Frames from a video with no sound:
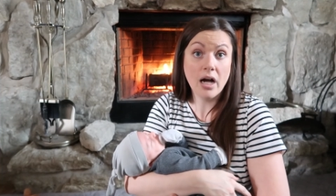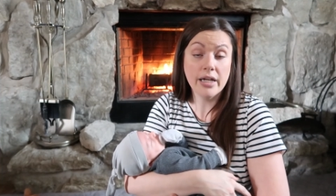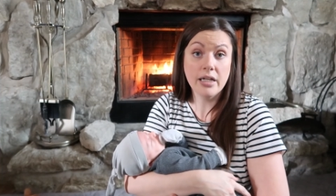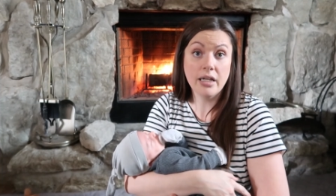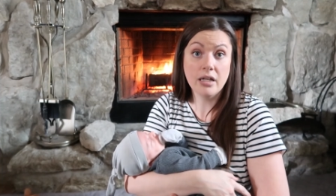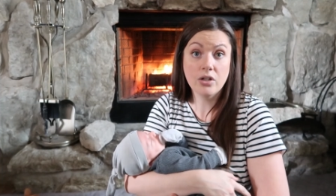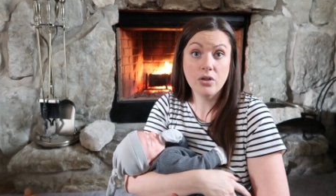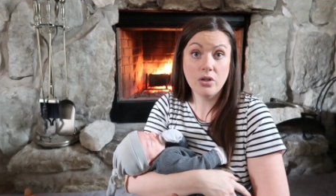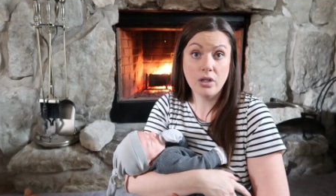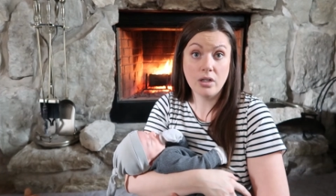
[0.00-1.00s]
I
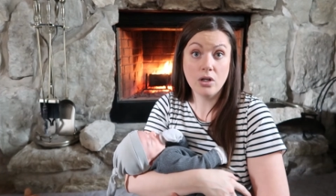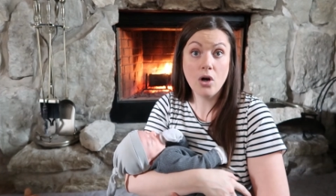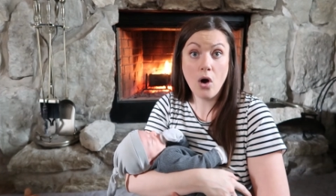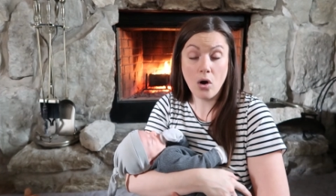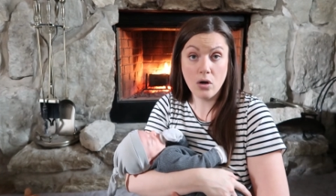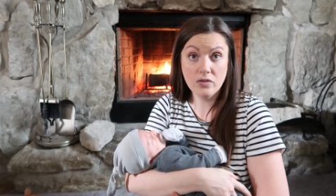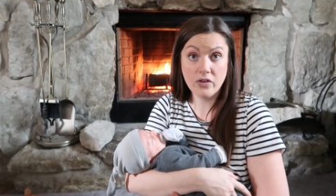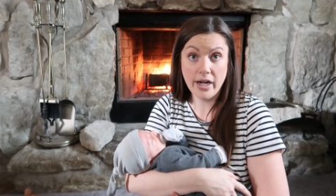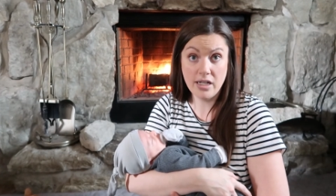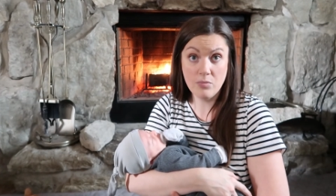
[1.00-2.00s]
could call
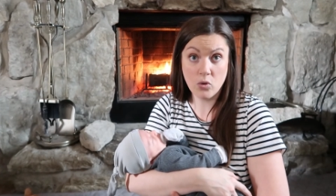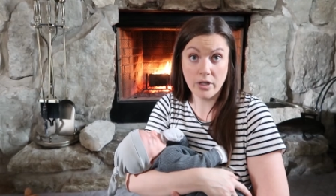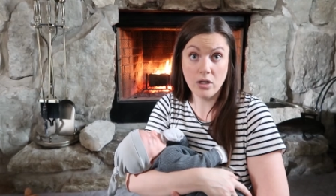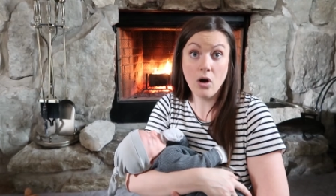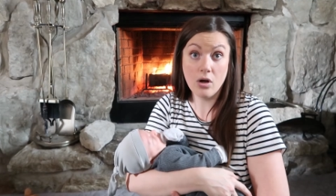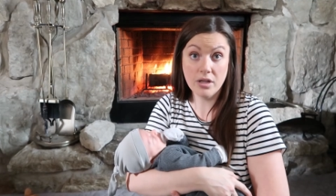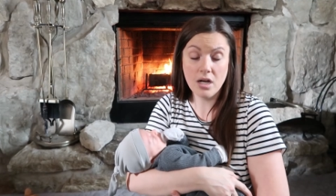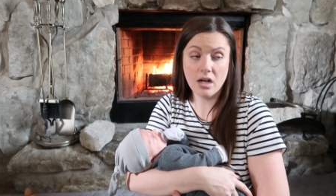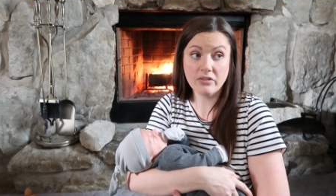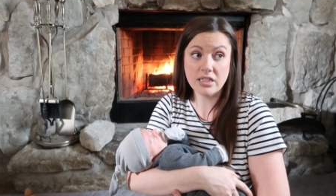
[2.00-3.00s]
Friday morning, call the
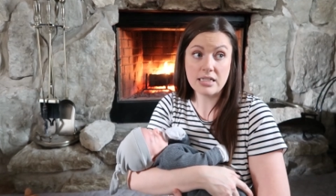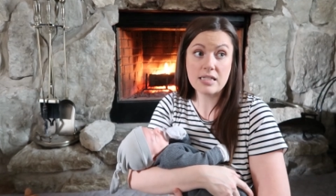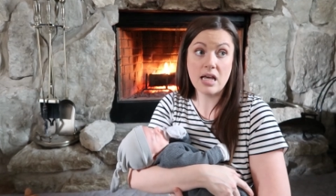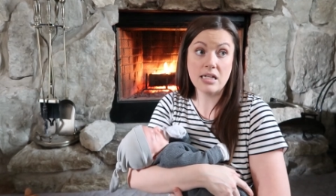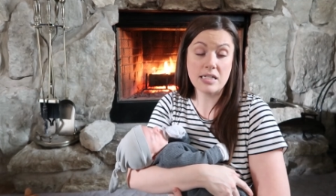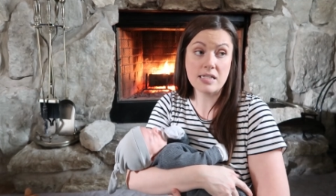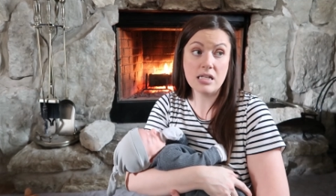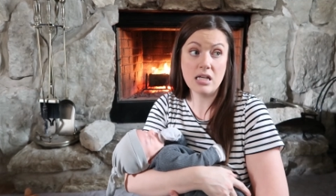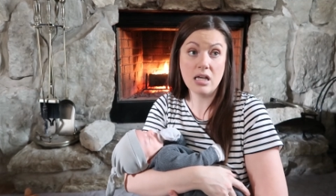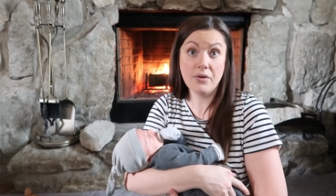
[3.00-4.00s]
office and
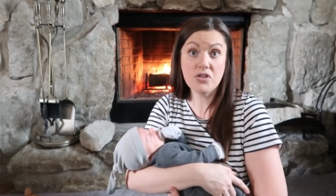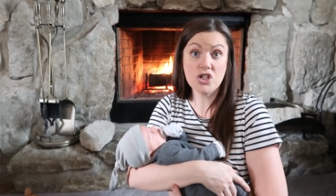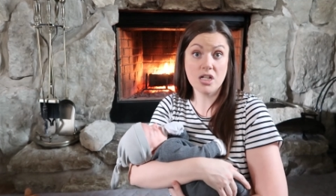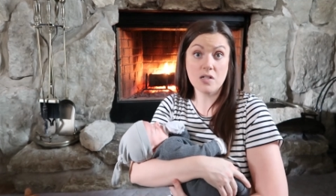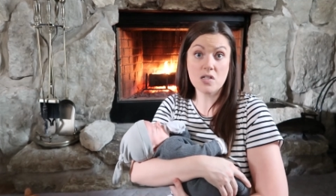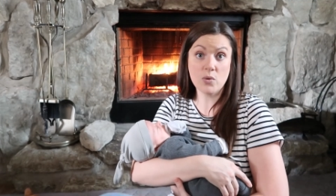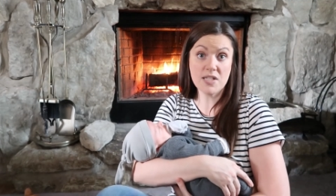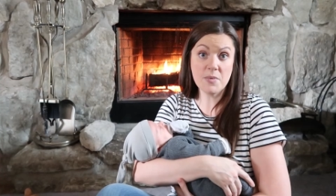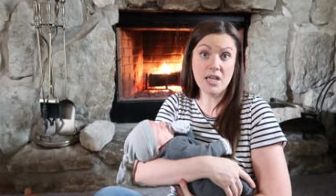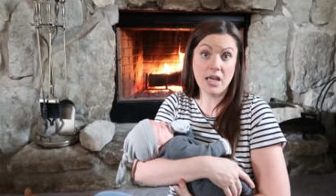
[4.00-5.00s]
see if she could
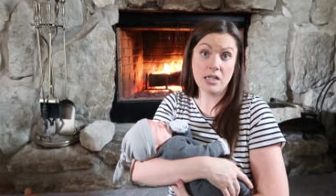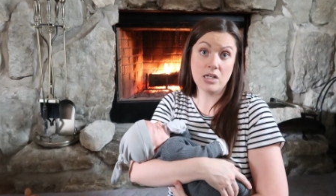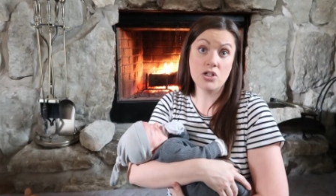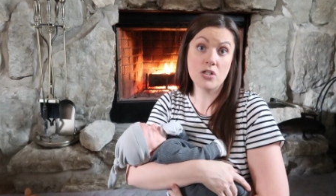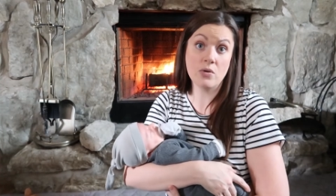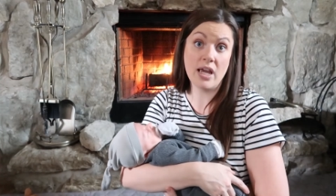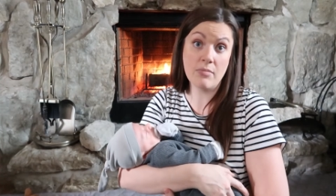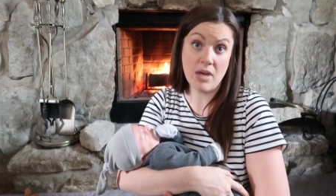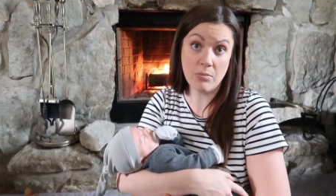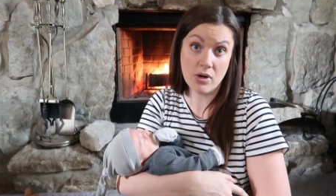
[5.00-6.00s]
squeeze me in and do a
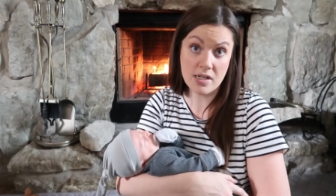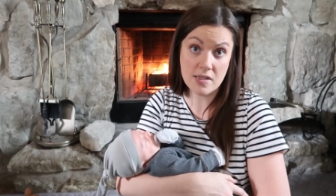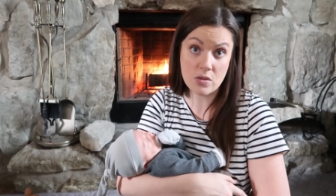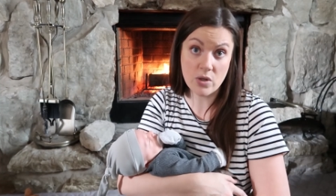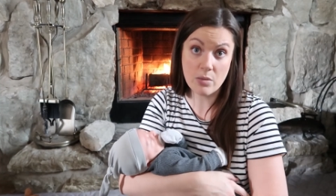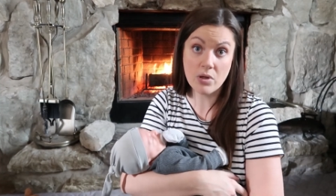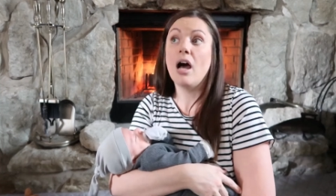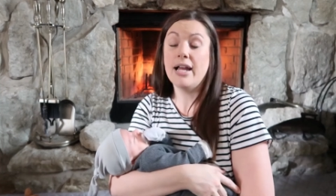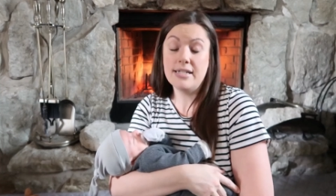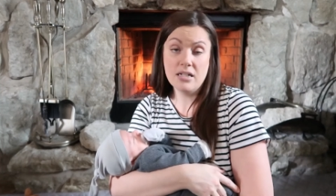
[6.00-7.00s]
membrane sweep.
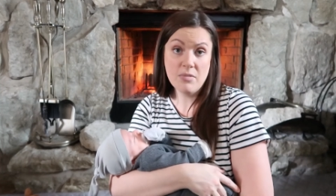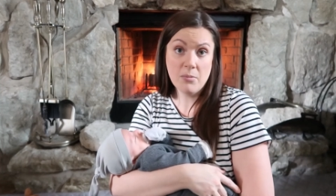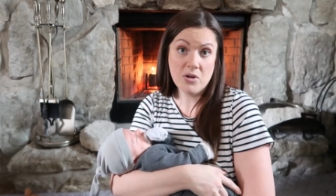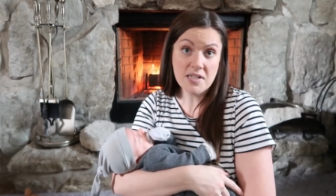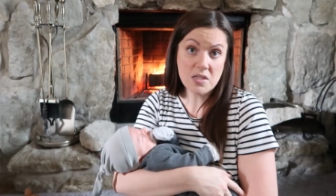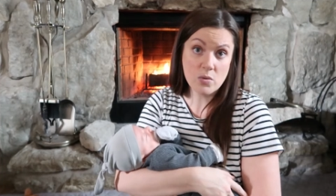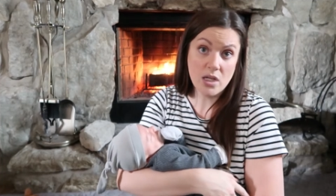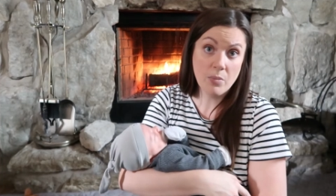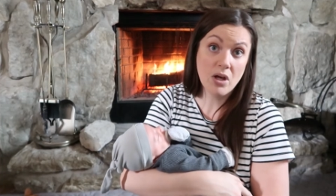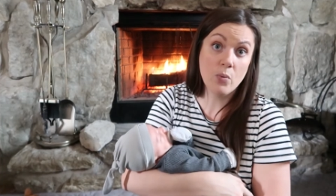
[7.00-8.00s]
I did a membrane
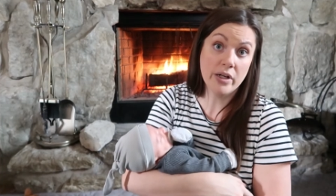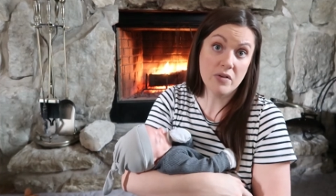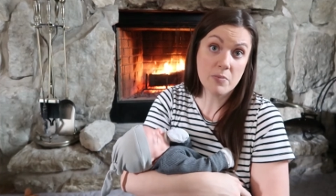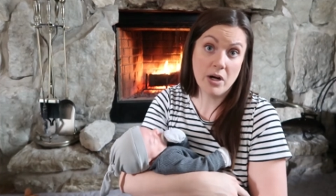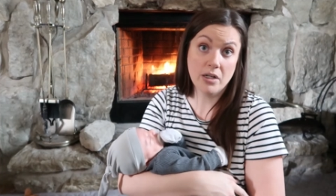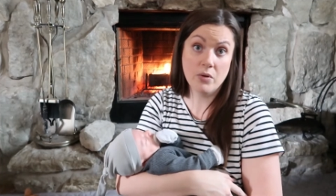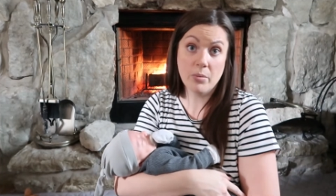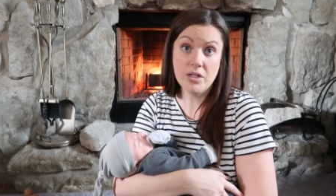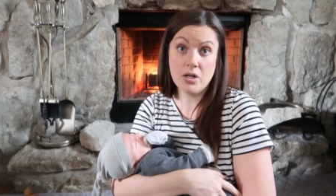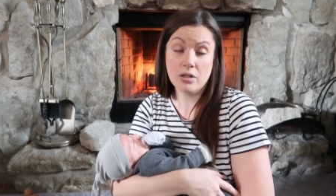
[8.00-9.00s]
sweep when I was pregnant with
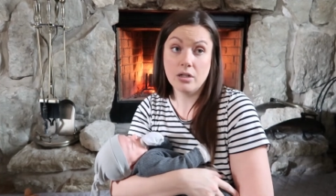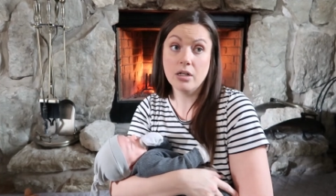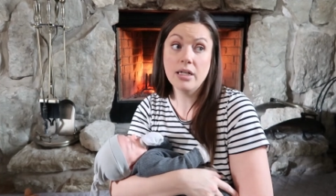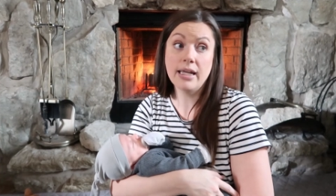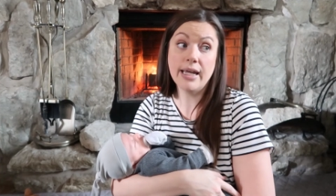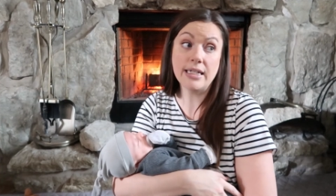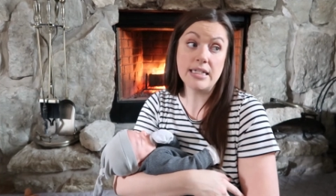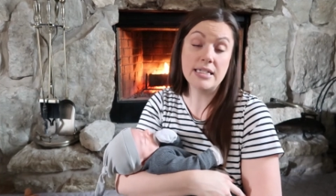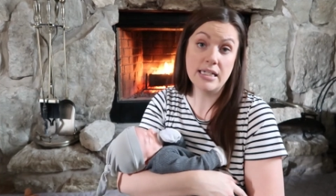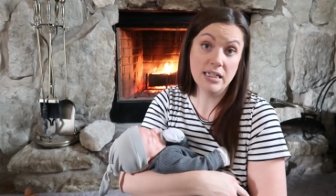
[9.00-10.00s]
my daughter and
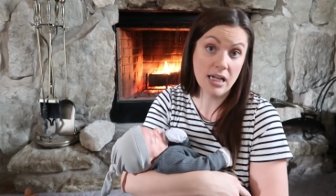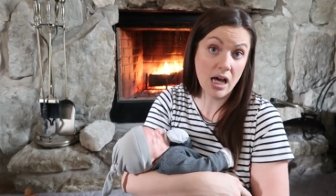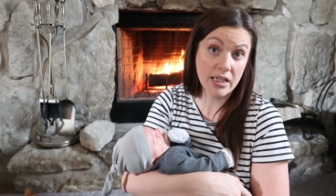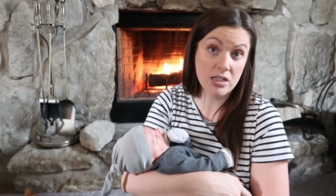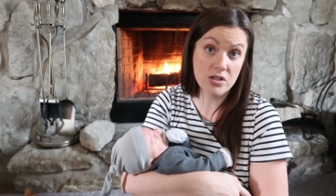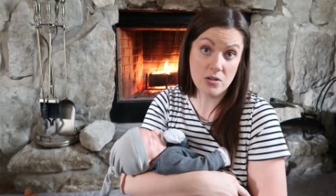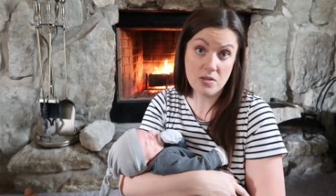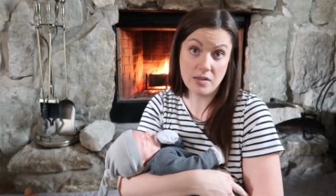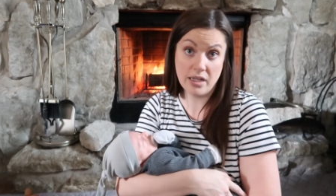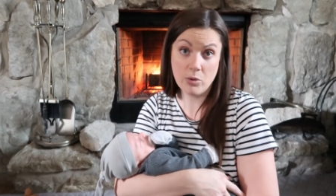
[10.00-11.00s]
it did not
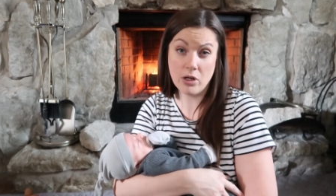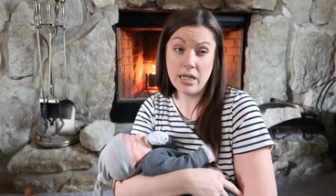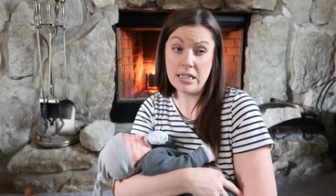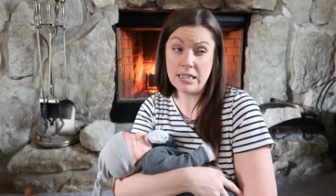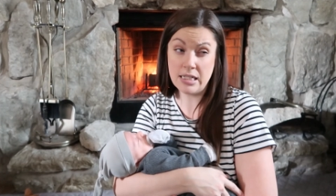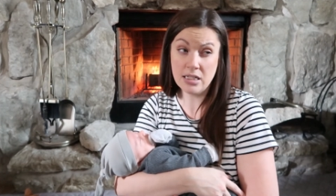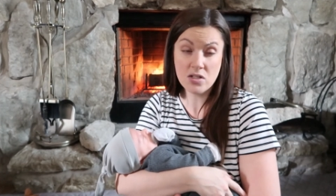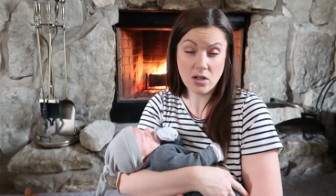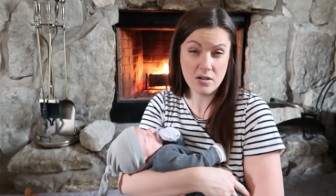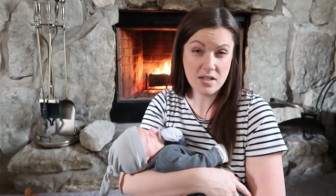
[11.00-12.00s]
induce labor. It did
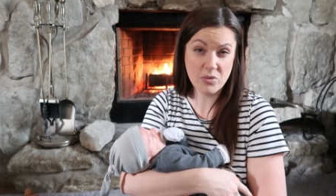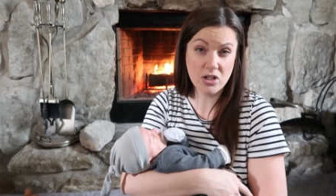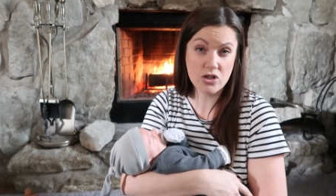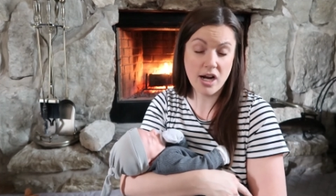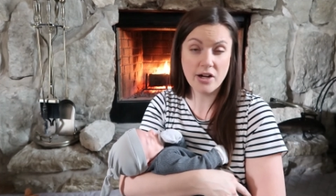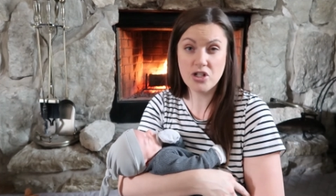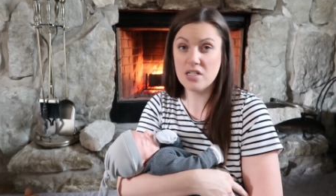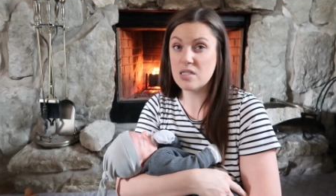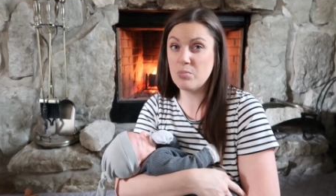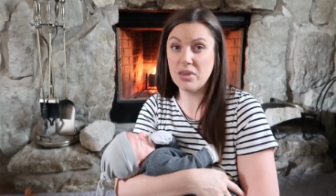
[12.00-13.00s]
start some
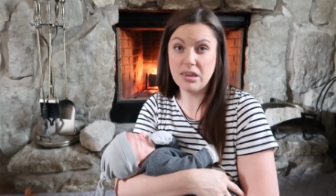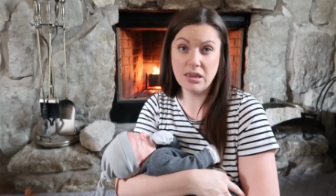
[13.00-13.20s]
contractions, but